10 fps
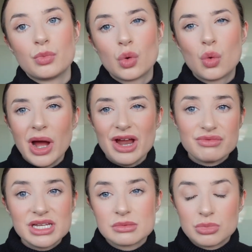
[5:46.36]
quite a
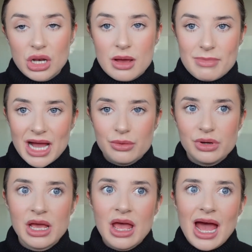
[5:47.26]
reasonable
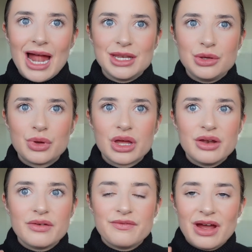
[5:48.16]
amount, and you
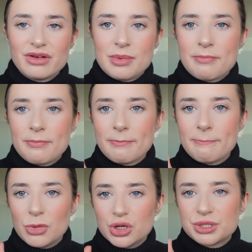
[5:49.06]
can very
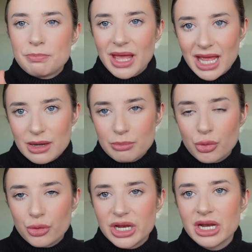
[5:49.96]
much
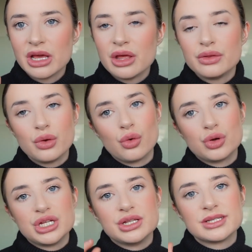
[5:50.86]
pinpoint the
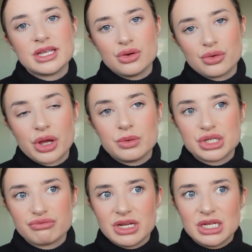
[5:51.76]
audience that you're going
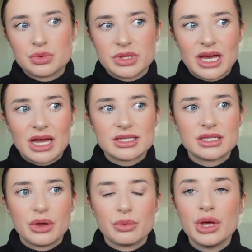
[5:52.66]
to reach with that.
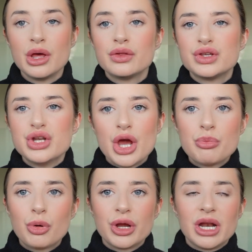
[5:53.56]
So there's no
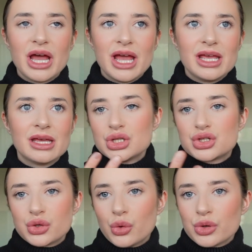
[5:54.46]
point a
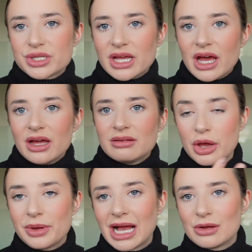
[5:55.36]
saucer
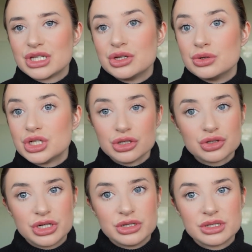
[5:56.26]
going out to
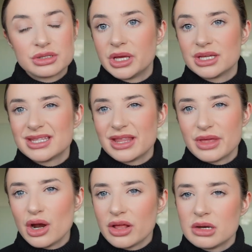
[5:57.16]
children because
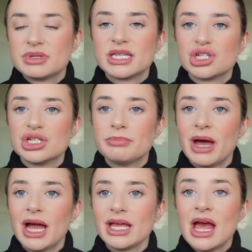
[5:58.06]
they're not in a position to
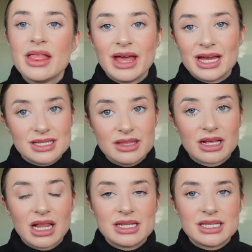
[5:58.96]
buy. That isn't the
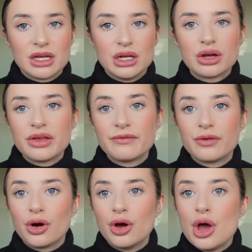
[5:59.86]
clientele you're looking
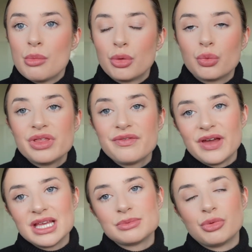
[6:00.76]
for. But with
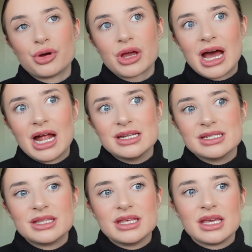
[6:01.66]
Facebook
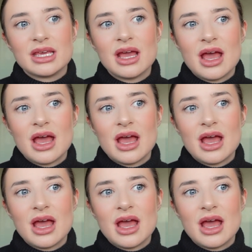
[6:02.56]
and the